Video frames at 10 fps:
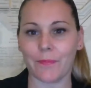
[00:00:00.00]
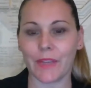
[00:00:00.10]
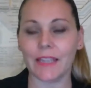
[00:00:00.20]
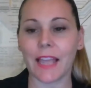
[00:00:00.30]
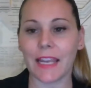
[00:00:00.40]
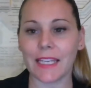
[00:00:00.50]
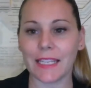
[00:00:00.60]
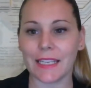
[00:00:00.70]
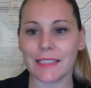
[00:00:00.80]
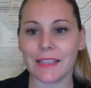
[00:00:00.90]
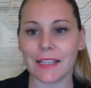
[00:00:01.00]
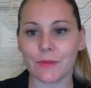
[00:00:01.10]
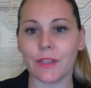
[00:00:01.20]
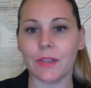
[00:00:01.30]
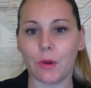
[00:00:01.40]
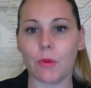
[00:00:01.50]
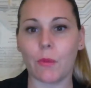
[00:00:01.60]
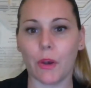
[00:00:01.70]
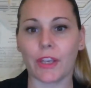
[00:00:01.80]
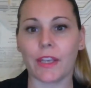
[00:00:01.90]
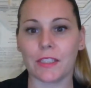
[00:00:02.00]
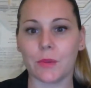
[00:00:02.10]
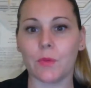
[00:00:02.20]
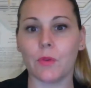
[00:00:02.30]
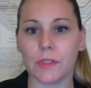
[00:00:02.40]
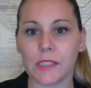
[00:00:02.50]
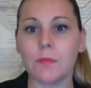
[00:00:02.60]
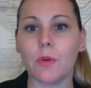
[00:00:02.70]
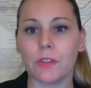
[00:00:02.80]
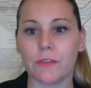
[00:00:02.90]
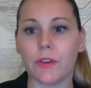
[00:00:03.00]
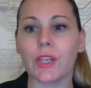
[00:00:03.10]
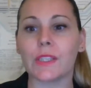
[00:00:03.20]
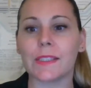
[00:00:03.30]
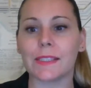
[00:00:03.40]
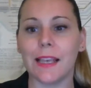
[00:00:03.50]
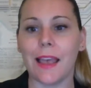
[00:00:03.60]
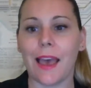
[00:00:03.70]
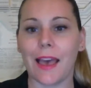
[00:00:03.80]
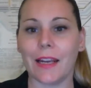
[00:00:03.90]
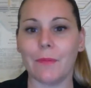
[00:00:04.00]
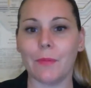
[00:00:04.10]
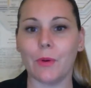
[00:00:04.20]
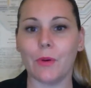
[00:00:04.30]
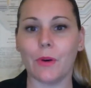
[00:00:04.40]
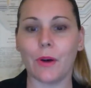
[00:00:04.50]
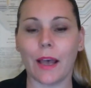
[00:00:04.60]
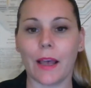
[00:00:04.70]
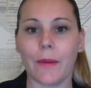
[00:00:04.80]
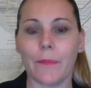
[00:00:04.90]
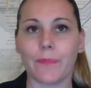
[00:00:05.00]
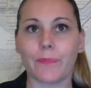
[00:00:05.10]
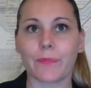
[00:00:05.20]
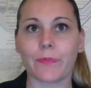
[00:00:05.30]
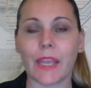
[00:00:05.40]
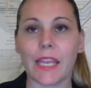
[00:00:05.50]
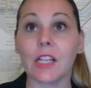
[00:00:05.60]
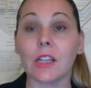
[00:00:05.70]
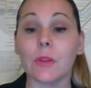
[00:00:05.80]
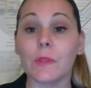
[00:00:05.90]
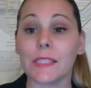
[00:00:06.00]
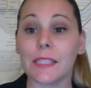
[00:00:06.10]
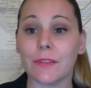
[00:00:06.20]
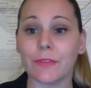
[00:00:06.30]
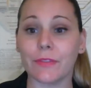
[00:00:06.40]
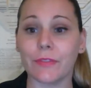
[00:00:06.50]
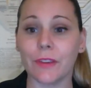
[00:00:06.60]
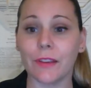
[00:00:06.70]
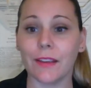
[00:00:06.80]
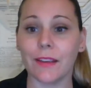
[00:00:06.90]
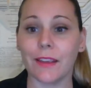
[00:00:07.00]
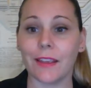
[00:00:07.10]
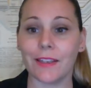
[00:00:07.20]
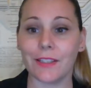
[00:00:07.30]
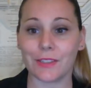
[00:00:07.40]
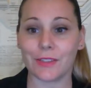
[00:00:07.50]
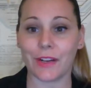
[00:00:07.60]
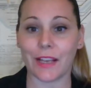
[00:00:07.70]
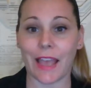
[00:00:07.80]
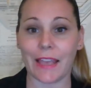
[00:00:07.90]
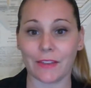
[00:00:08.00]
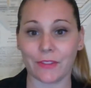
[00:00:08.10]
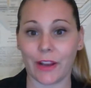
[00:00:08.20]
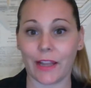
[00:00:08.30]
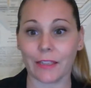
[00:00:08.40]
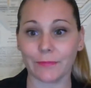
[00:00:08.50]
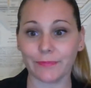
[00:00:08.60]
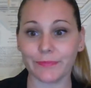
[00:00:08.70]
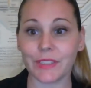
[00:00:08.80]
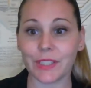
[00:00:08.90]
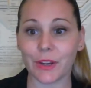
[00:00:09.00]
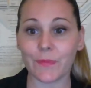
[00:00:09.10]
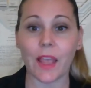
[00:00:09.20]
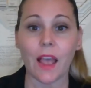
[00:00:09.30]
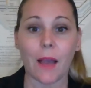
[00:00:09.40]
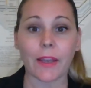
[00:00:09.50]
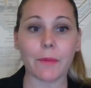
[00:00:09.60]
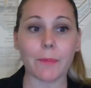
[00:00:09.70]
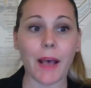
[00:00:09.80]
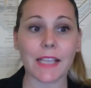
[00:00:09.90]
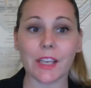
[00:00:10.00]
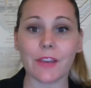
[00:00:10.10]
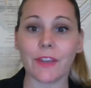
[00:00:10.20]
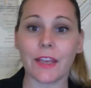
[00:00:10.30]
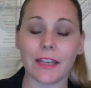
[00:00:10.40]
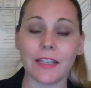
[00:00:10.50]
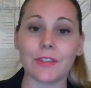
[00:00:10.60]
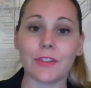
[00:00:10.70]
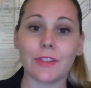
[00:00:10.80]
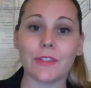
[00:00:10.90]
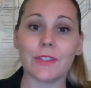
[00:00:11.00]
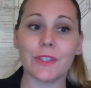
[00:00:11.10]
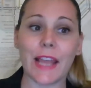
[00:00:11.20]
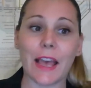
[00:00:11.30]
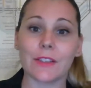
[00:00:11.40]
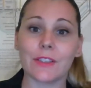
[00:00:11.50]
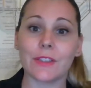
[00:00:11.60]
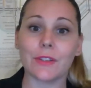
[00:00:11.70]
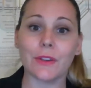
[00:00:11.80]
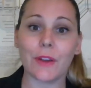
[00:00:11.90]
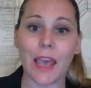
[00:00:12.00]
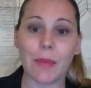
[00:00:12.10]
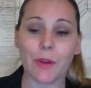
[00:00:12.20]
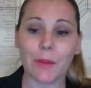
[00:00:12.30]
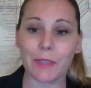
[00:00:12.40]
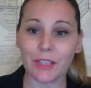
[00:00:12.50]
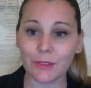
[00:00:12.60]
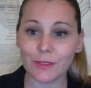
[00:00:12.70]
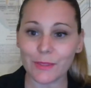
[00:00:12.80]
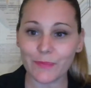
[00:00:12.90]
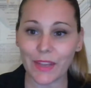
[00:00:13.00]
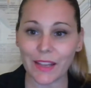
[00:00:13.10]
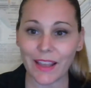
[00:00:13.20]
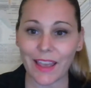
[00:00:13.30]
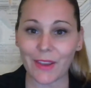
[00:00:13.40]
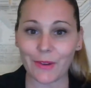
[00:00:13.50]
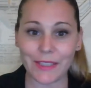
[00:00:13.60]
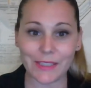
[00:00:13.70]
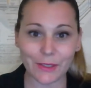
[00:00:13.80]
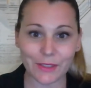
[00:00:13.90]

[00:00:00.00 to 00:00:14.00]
in later years. And that's really what we're working towards, a more diverse and a more inclusive industry in Australia. So I'm going to pass over and introduce you now to Anne-Maree McDonald, who is